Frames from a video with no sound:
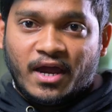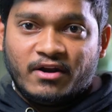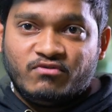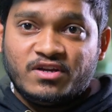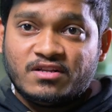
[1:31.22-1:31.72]

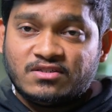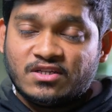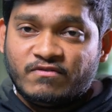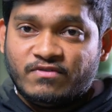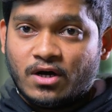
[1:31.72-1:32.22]
and we
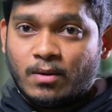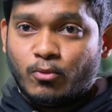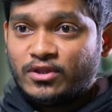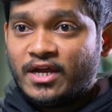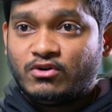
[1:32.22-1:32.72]
received
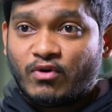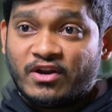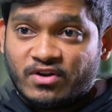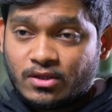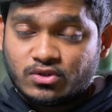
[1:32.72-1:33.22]
more than
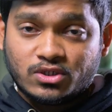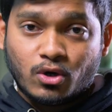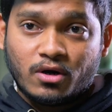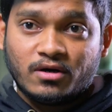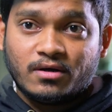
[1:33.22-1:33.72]

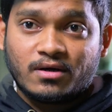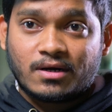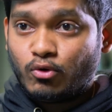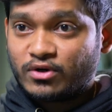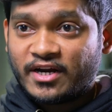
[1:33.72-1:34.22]
$25,000
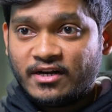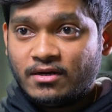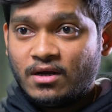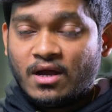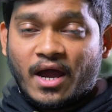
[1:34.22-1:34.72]
cloud credit
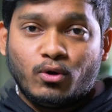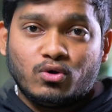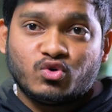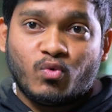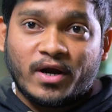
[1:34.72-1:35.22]
and
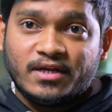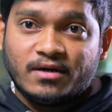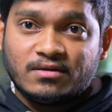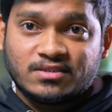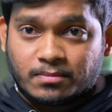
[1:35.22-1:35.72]
also 1
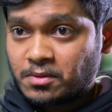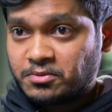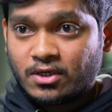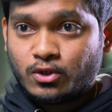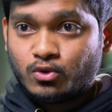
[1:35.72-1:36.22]
year
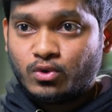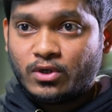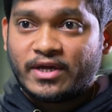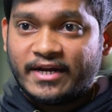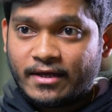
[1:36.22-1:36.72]
subscription to
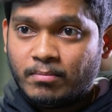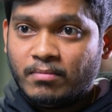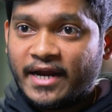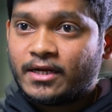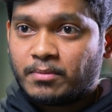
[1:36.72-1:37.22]
GitHub
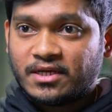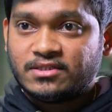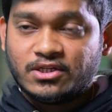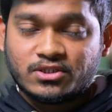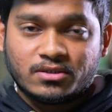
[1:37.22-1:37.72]

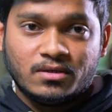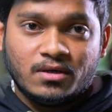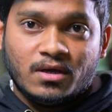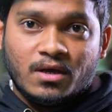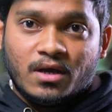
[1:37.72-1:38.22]
Enterprise Edition.
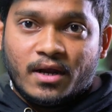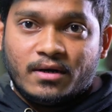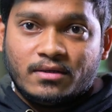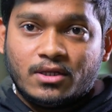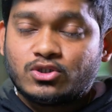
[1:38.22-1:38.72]

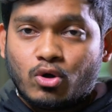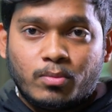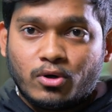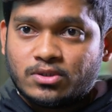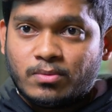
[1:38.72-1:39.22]
And that's all
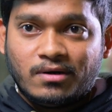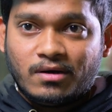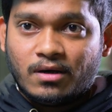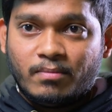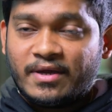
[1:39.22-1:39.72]

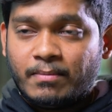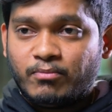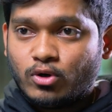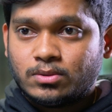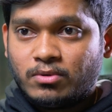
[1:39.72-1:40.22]
possible, became
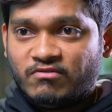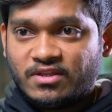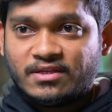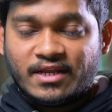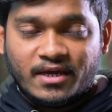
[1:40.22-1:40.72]
possible
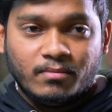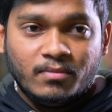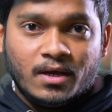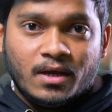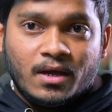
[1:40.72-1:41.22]
with THub.
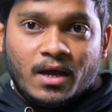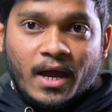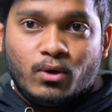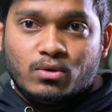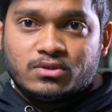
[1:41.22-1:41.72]

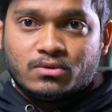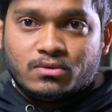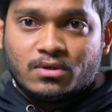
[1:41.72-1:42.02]
And also